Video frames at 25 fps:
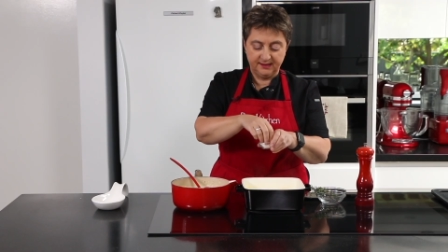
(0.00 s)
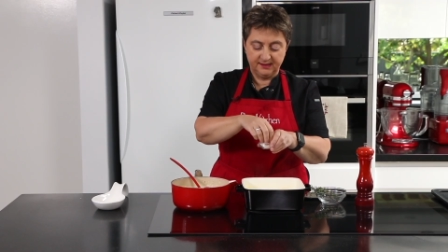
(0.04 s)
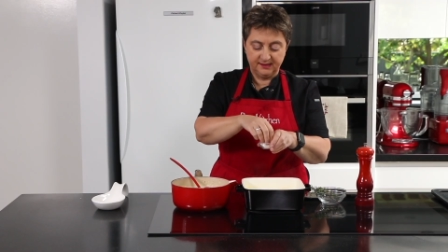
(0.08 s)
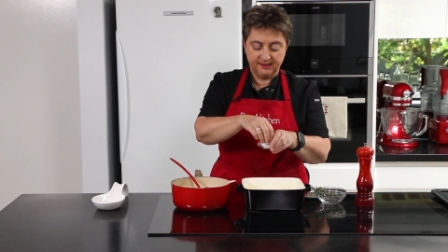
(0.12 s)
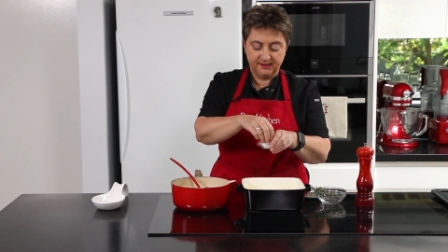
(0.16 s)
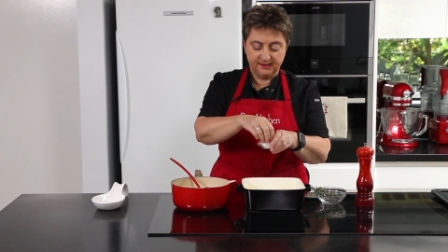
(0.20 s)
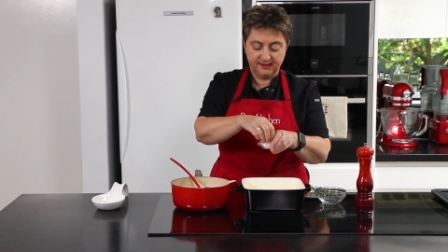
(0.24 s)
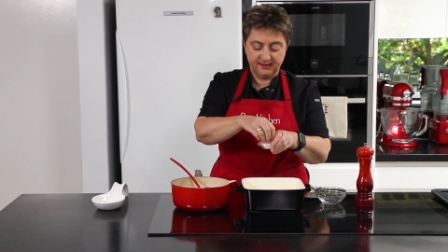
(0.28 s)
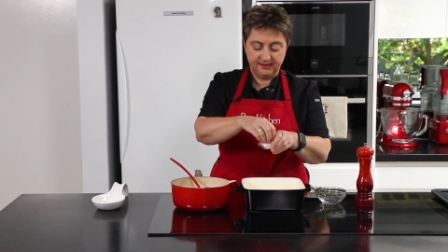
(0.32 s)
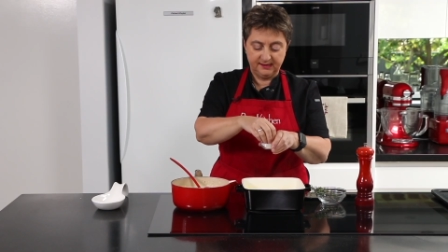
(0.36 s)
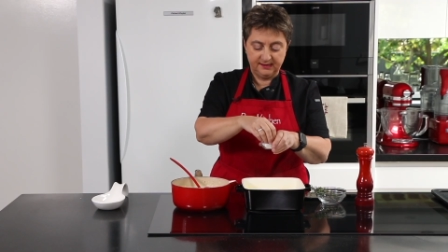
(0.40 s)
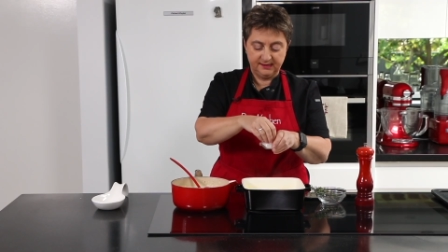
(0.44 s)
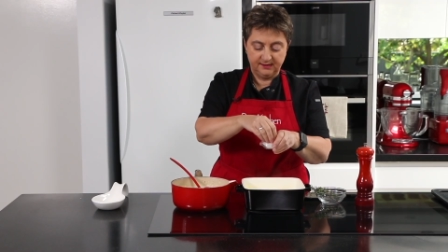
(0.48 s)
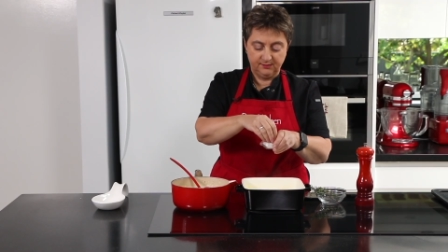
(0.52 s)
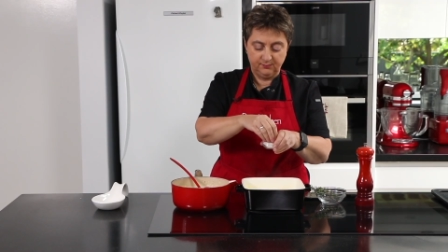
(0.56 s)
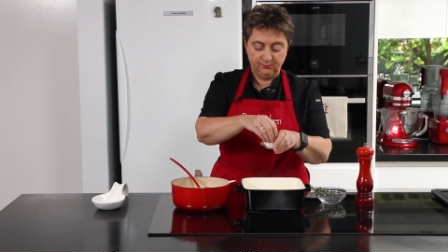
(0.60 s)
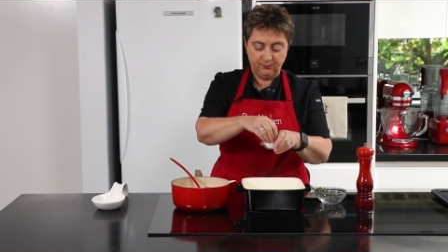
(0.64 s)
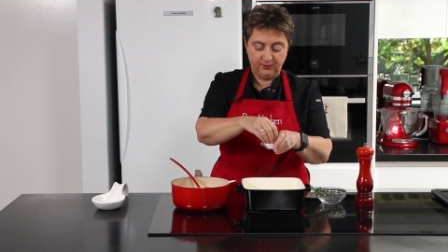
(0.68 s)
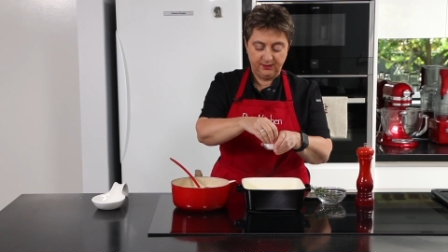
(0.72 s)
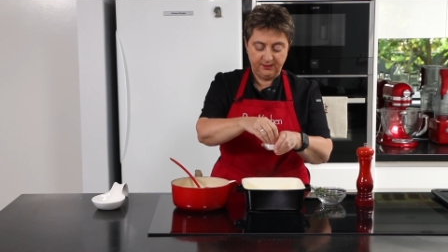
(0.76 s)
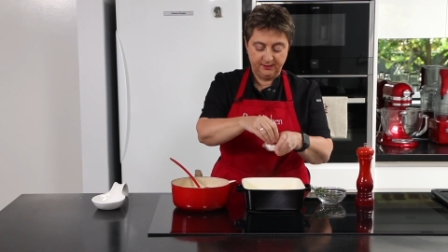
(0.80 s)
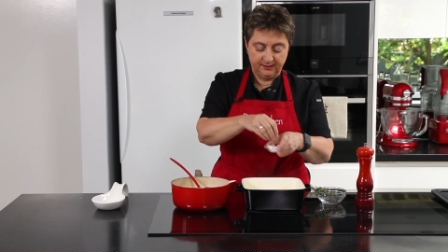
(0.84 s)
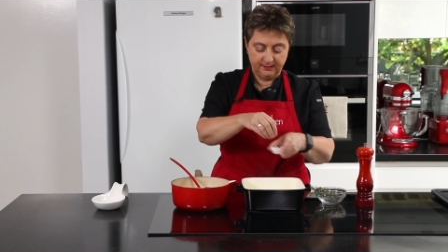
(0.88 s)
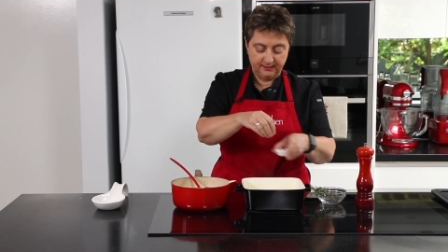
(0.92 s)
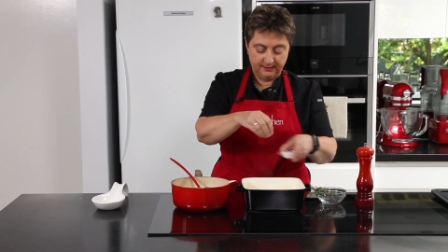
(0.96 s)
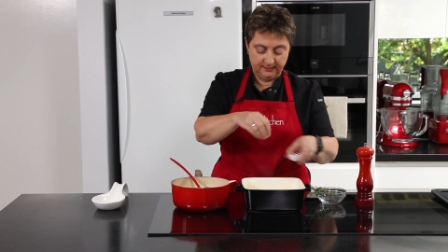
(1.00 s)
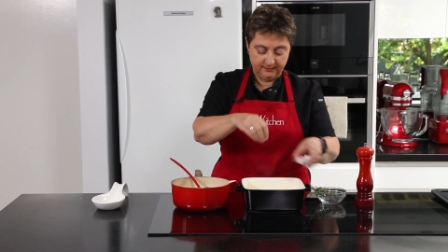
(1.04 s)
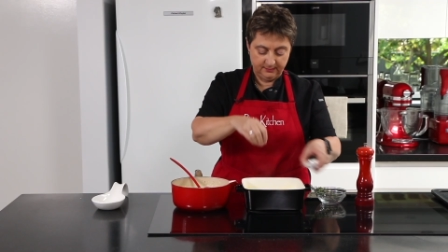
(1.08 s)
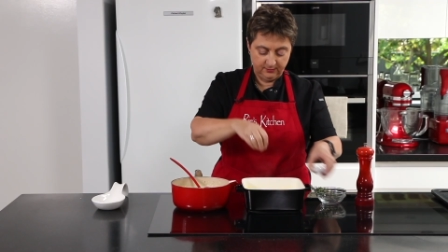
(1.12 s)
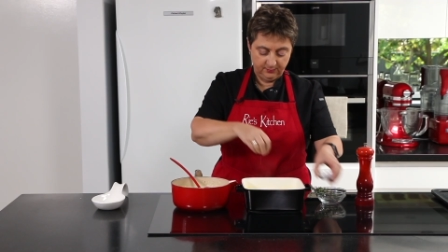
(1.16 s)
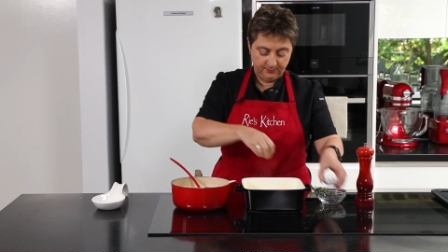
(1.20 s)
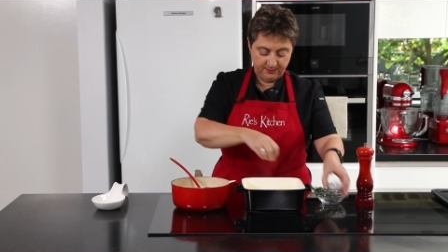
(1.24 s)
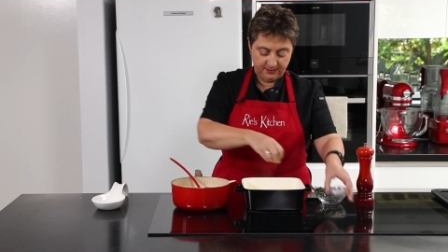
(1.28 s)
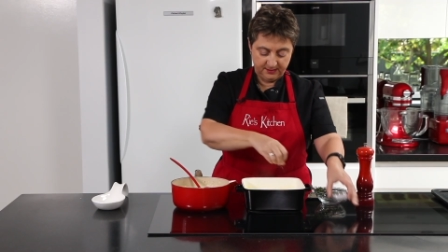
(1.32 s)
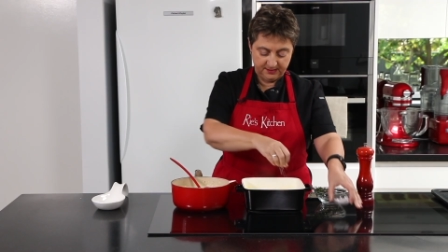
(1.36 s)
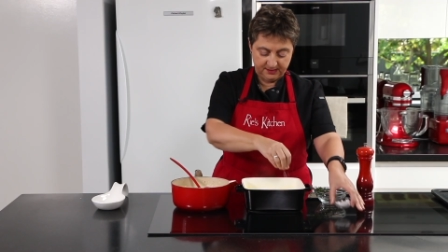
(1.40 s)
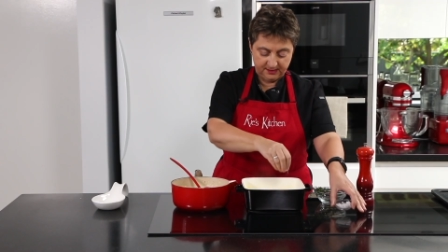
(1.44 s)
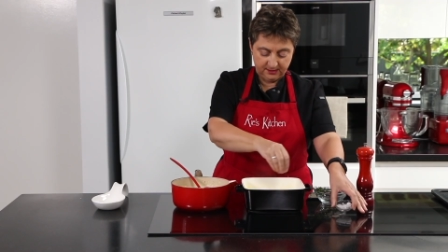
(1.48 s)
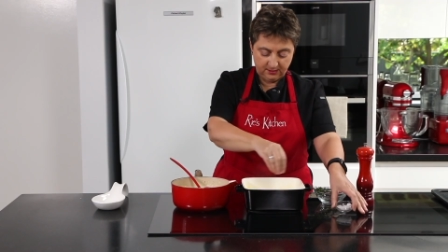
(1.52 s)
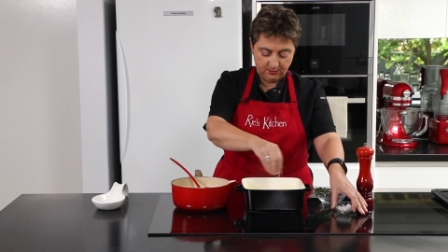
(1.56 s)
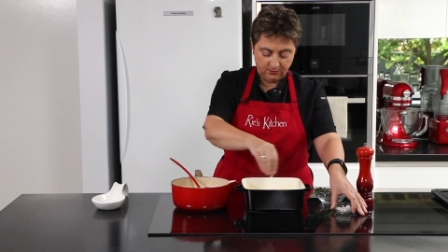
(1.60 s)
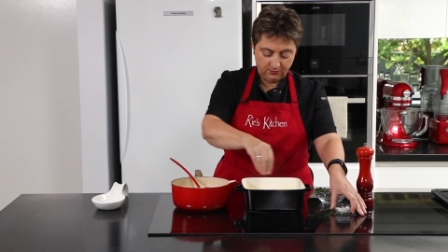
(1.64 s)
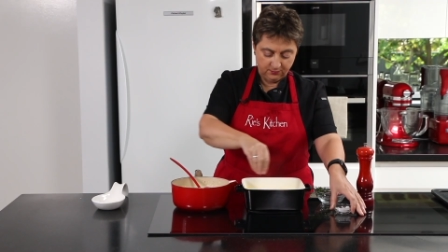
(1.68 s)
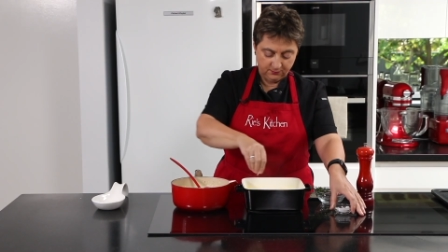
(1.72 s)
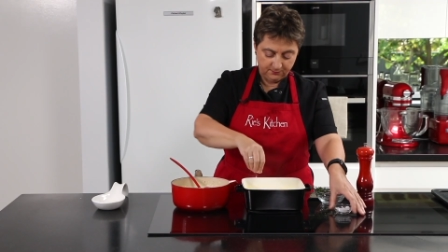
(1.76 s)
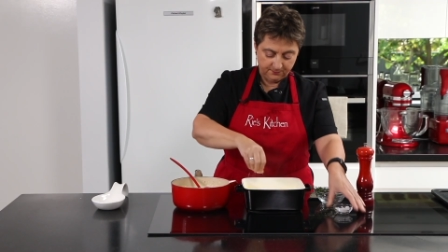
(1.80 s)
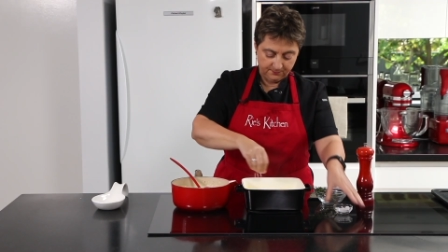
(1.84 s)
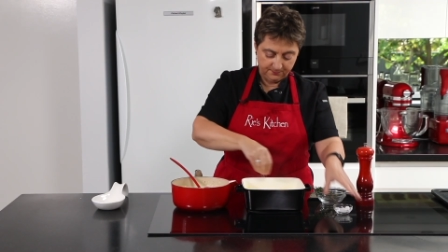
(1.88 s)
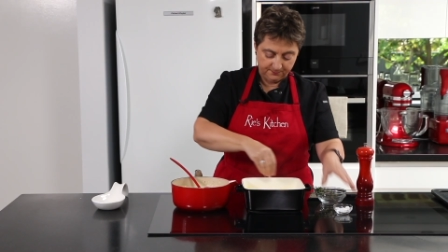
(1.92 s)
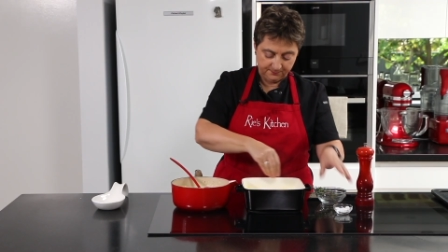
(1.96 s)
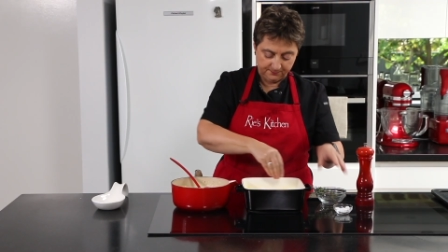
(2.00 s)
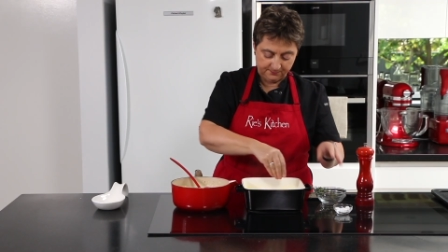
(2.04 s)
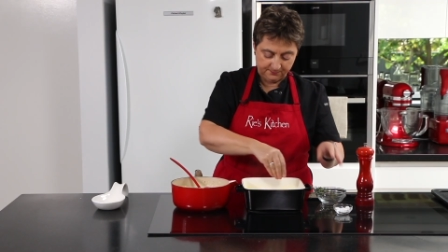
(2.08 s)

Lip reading: to season with a little bit of salt